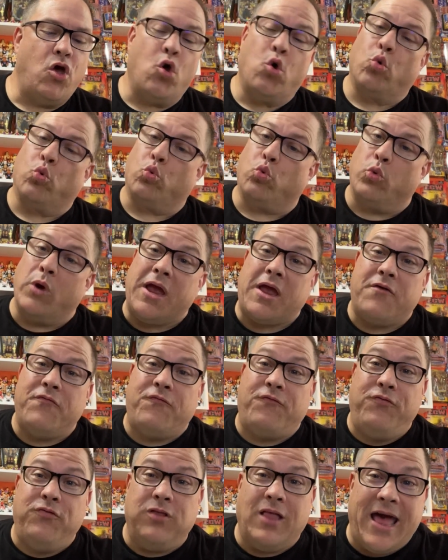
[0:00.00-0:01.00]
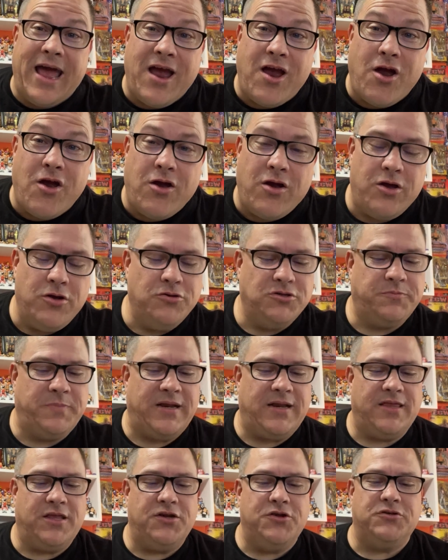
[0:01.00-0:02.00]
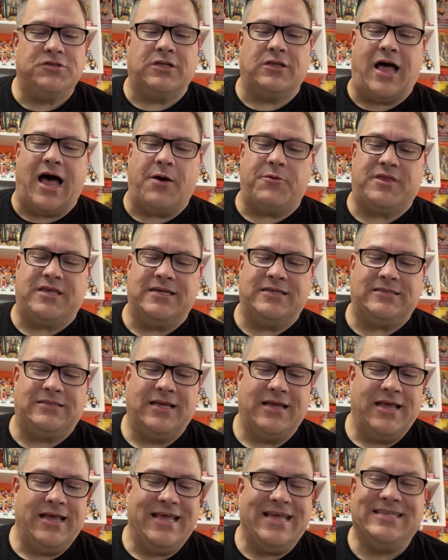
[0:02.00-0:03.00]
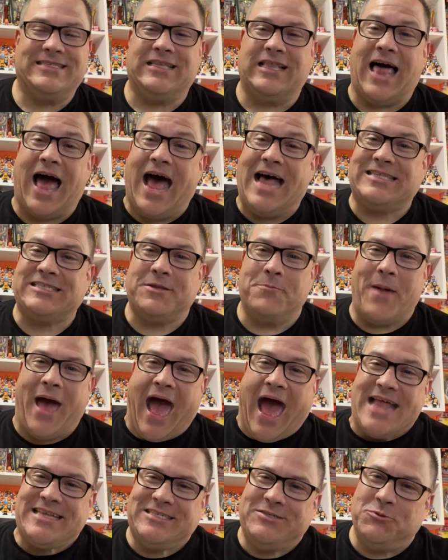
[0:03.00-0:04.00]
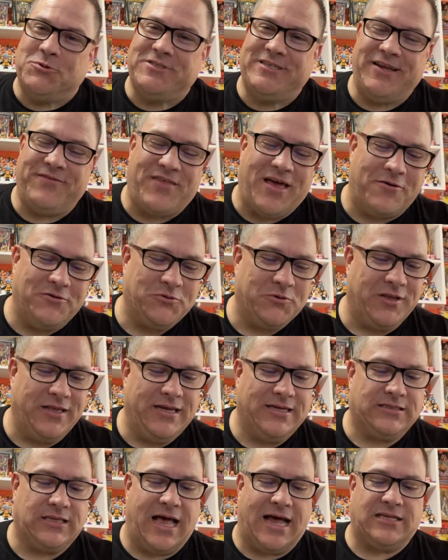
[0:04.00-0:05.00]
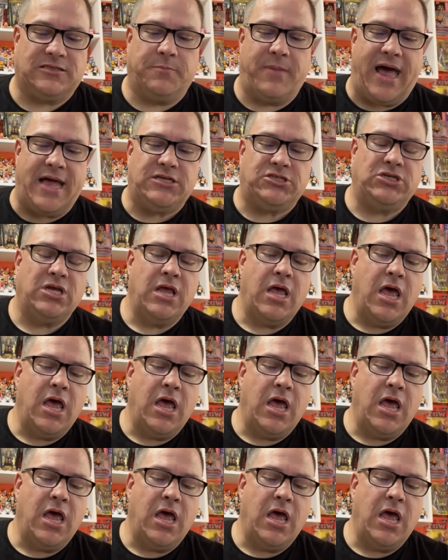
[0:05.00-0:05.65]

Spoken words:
Ric Flair, who's been in the news a lot with his last match. We'll see if that was really his last match.